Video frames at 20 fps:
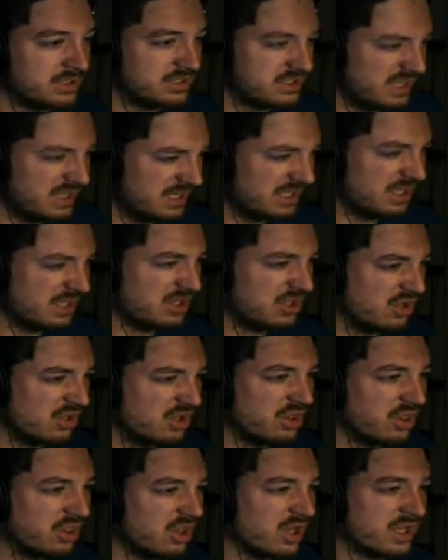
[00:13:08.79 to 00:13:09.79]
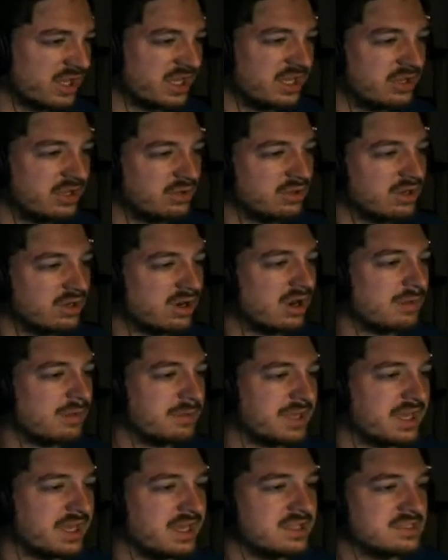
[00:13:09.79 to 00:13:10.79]
Take a good look at who you're up
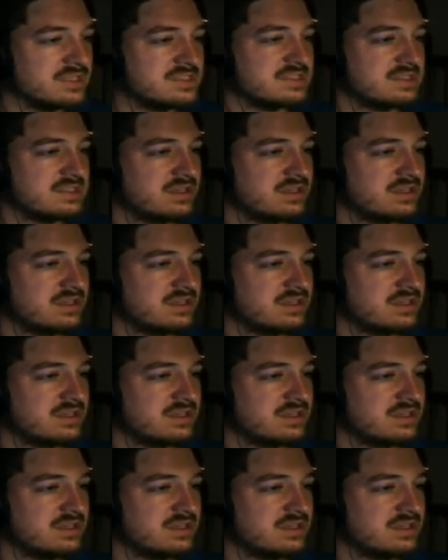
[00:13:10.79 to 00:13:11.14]
against.